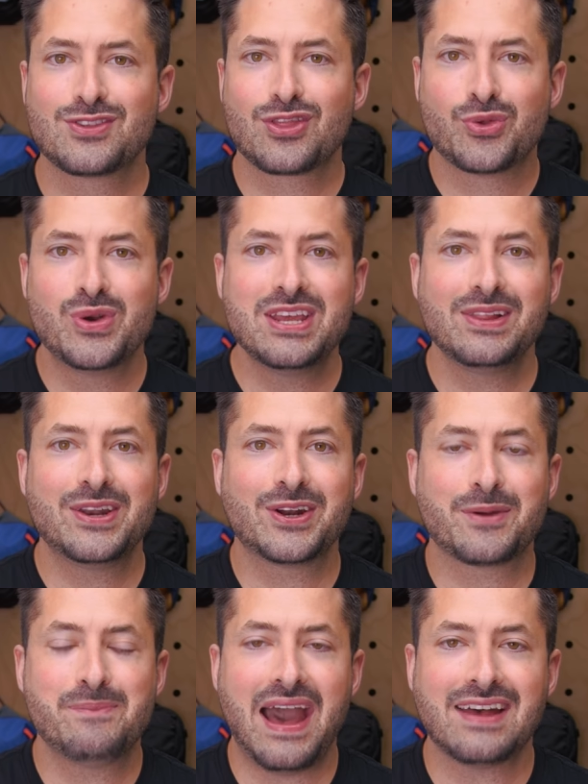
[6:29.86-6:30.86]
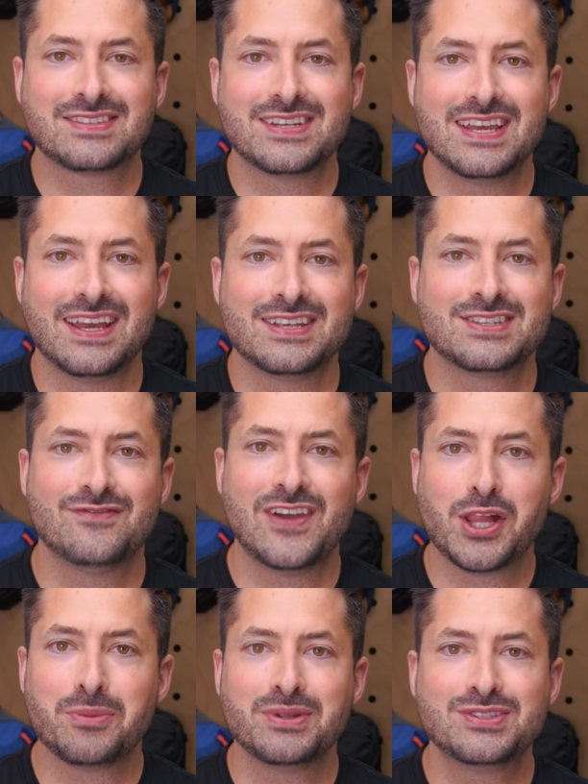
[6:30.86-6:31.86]
3 liter capacity is
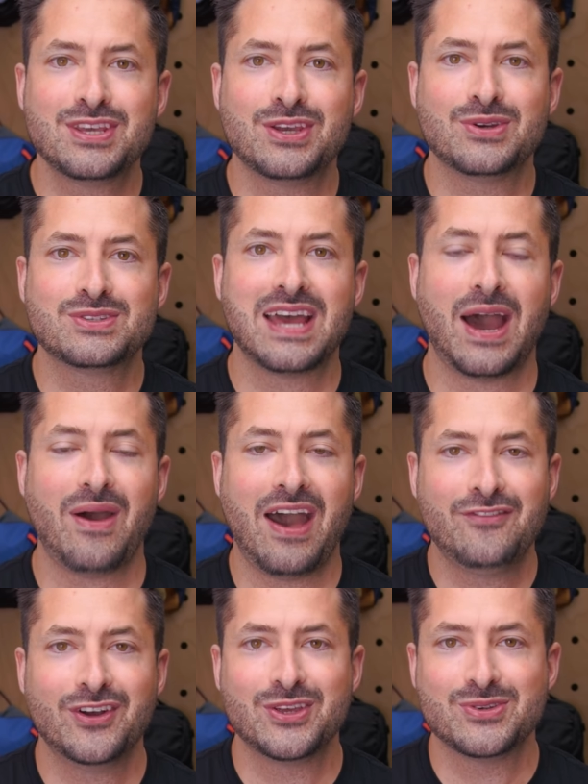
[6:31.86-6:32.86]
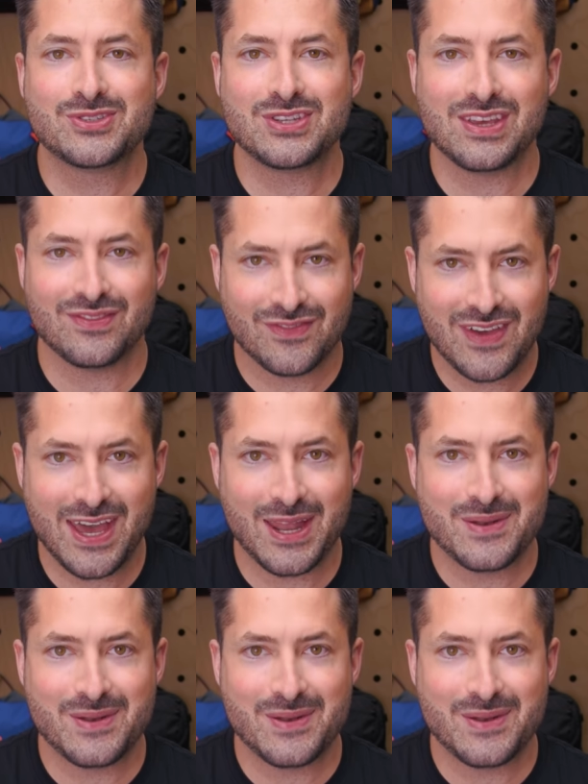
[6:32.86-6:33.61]
available to use however you see fit.